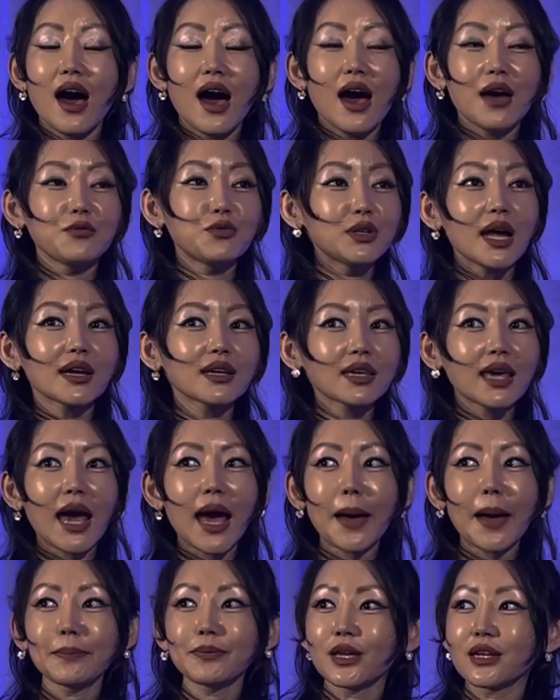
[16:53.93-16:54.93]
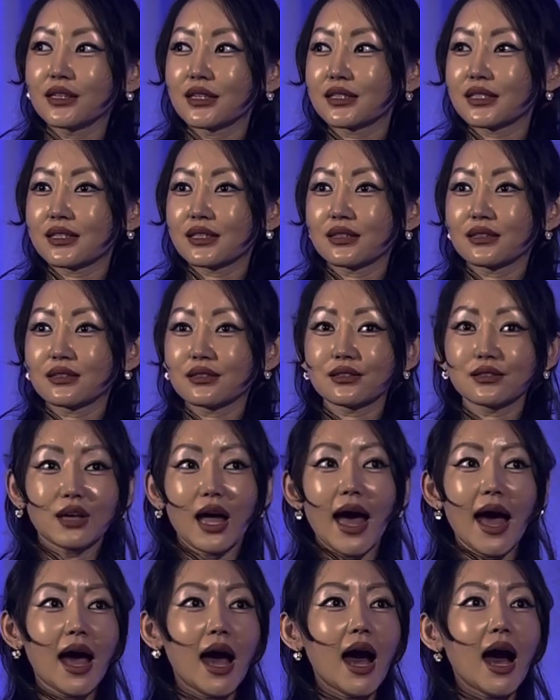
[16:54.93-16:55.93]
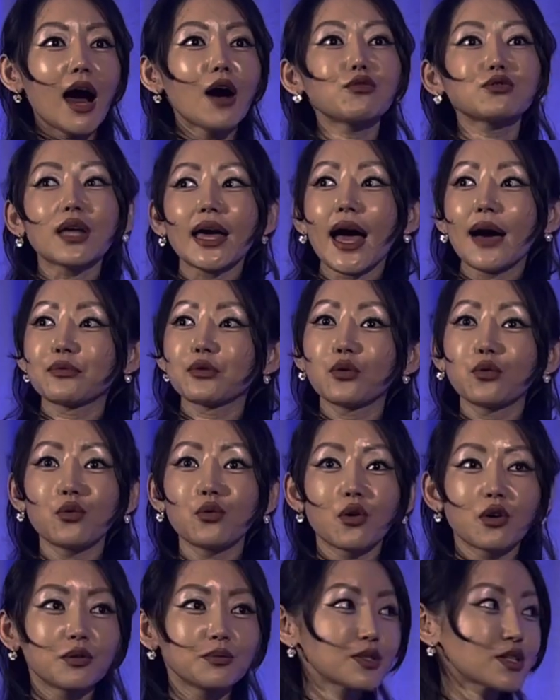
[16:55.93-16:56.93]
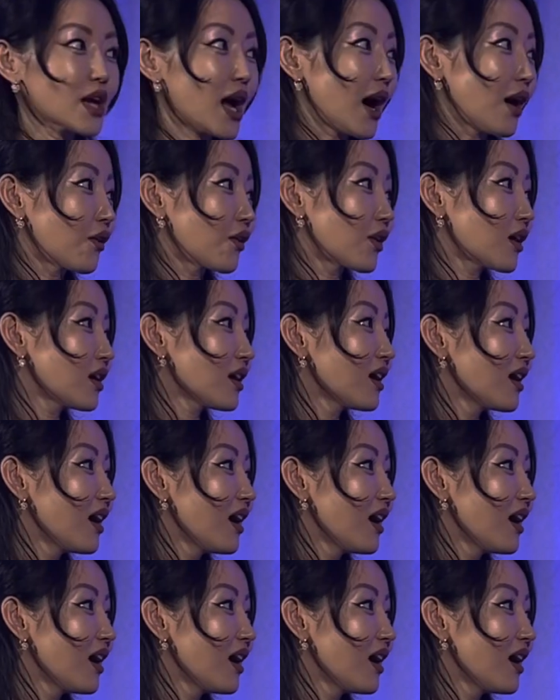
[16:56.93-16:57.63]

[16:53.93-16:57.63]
Without capitalists, how would I have a warm shower?